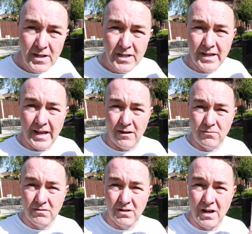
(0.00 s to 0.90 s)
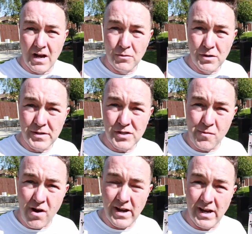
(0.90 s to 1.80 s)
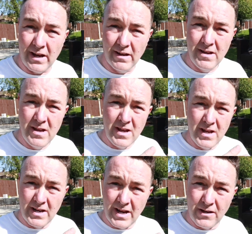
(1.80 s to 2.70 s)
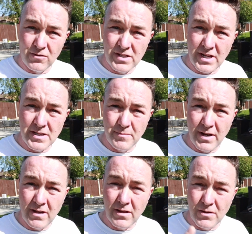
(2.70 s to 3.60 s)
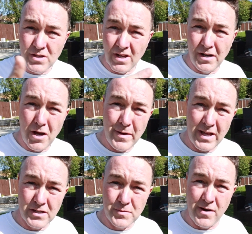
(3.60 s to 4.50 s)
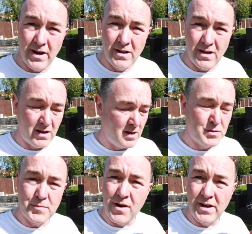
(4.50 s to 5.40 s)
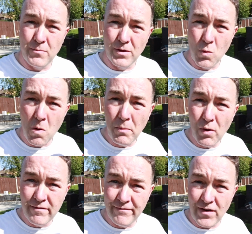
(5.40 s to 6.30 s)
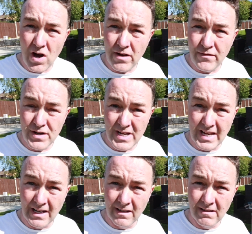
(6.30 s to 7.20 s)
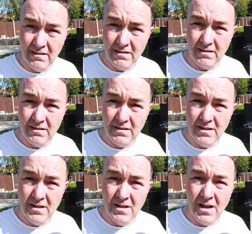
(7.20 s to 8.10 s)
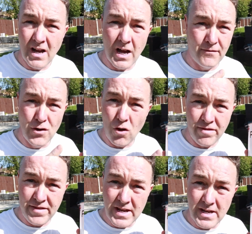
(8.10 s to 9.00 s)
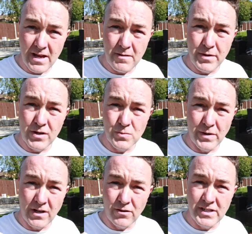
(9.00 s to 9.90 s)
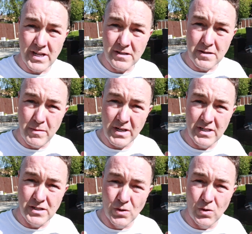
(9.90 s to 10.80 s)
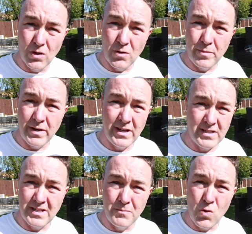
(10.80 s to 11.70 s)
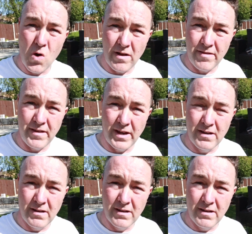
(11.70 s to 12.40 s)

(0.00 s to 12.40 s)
Now, I'm going to be spraying it. Now, you're going to say to me, those that know about the spraying, I'm spraying it with a 1.5 needle. I've not thinned it, because when I got it out and mixed it all up, it seemed quite thin.